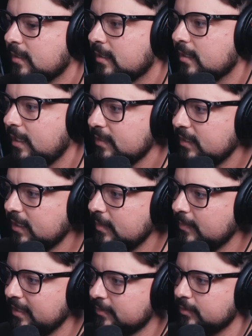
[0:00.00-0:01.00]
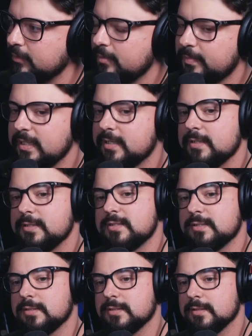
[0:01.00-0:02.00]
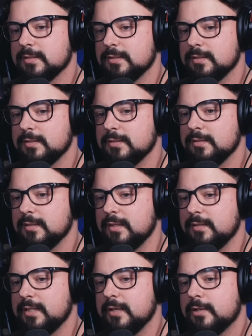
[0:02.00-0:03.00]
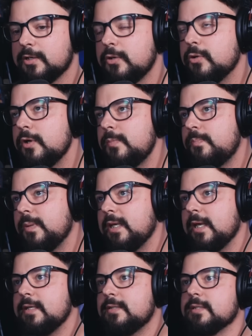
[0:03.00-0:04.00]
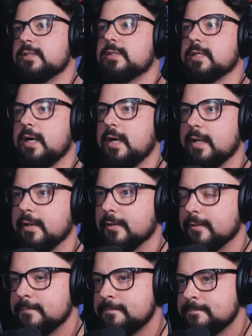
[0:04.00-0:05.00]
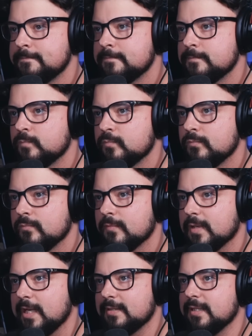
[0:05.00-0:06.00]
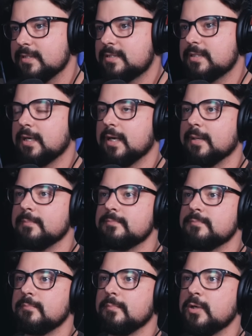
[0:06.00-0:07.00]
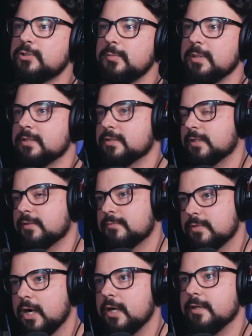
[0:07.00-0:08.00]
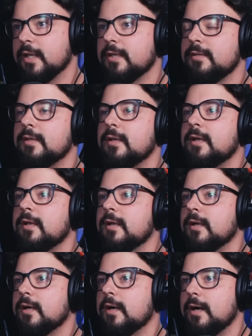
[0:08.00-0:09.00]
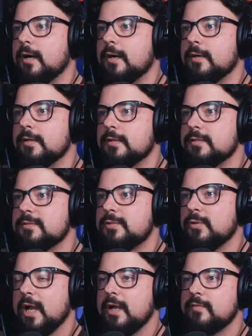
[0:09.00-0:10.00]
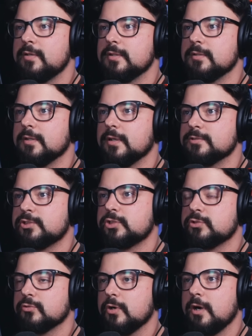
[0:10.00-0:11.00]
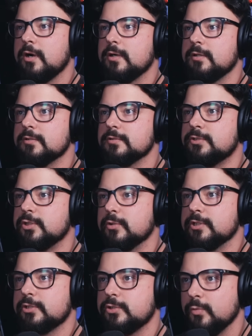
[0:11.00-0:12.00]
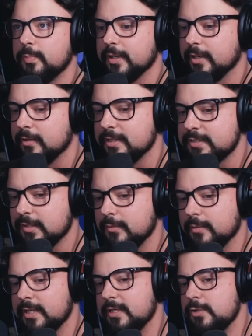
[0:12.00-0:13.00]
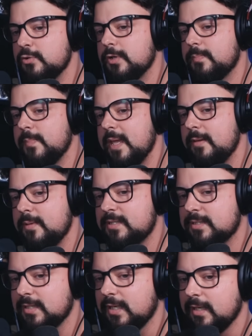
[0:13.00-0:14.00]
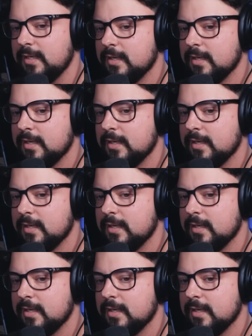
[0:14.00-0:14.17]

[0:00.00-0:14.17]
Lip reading: I think he might do it because there could be a desire at this time, mostly because of Kanye, to have a strong Jewish superhero. And so you could maybe see,